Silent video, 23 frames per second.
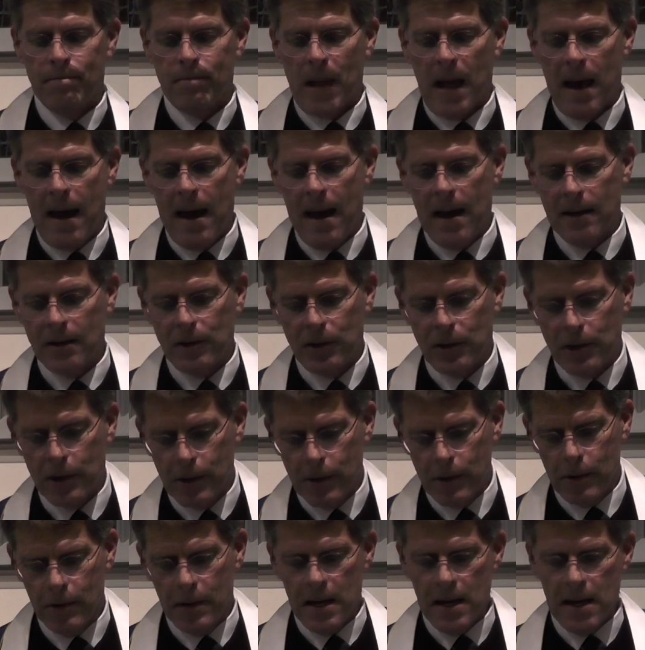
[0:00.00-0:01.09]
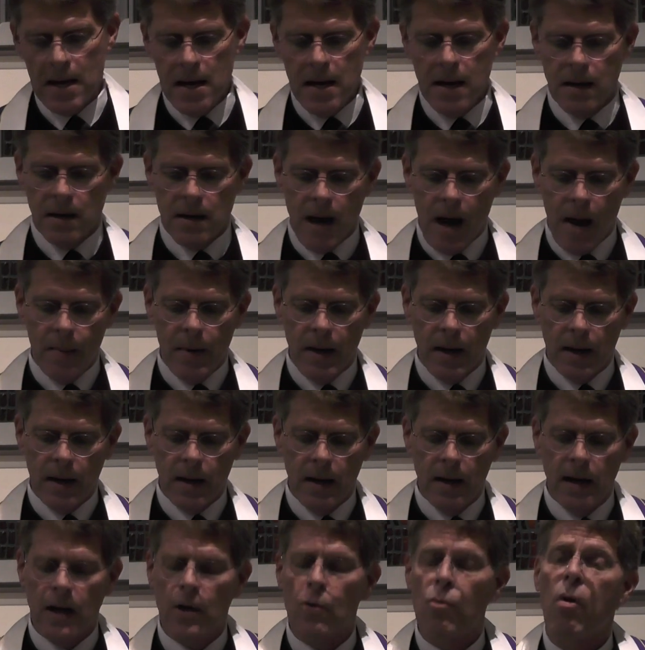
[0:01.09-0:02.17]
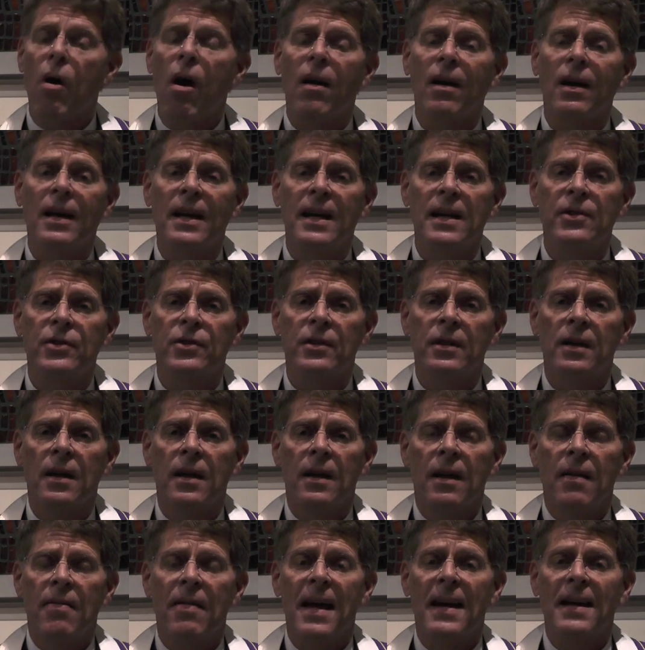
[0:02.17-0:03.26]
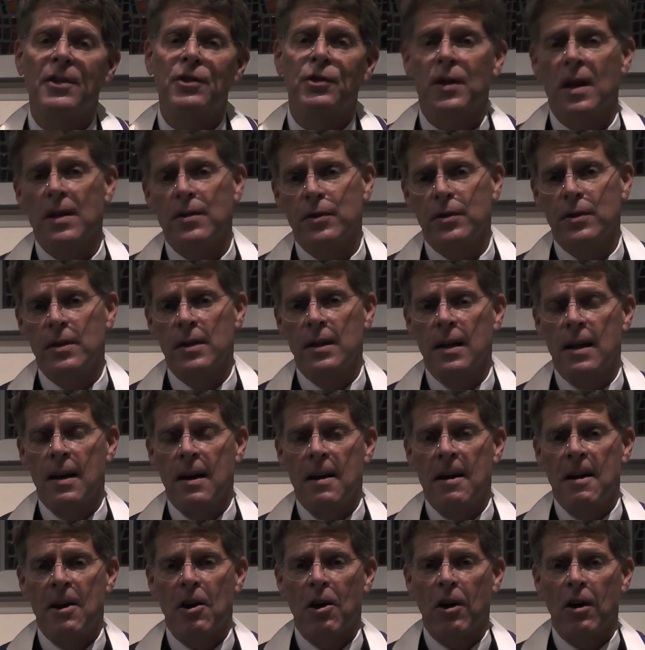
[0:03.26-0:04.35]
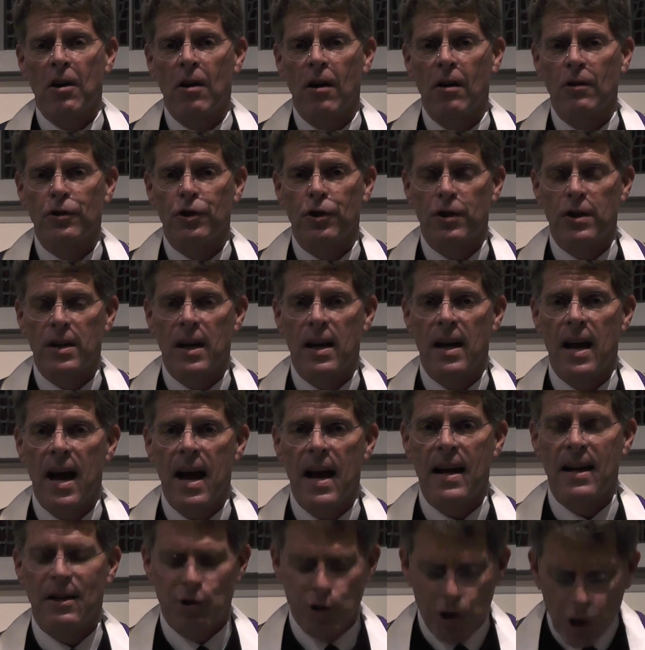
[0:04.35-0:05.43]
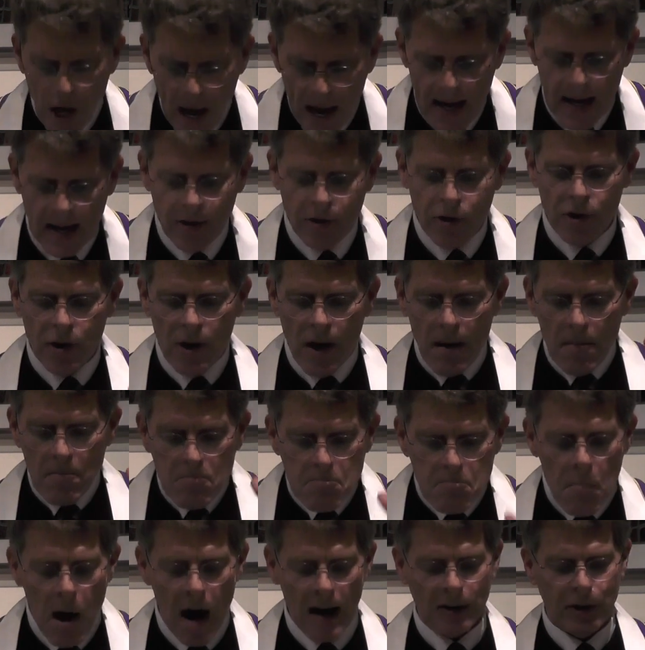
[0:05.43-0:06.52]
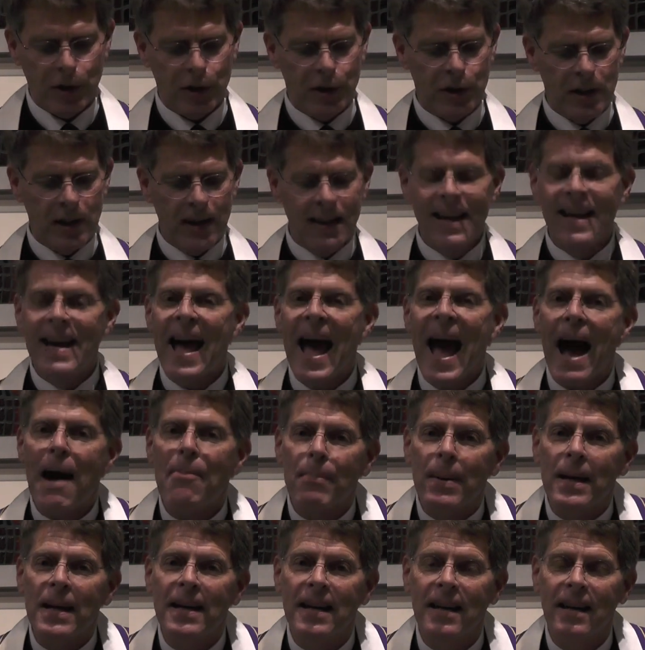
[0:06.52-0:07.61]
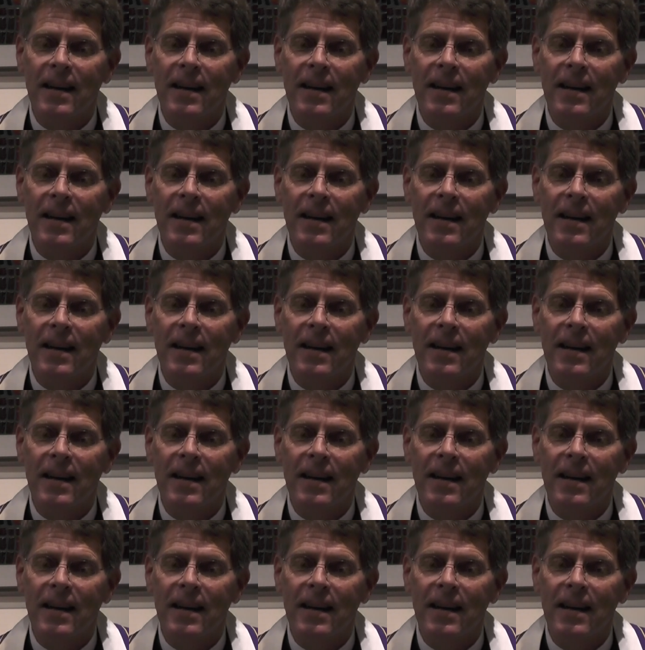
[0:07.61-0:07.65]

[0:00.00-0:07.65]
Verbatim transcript: as do the economic inequalities that exist in our culture today. Change must happen.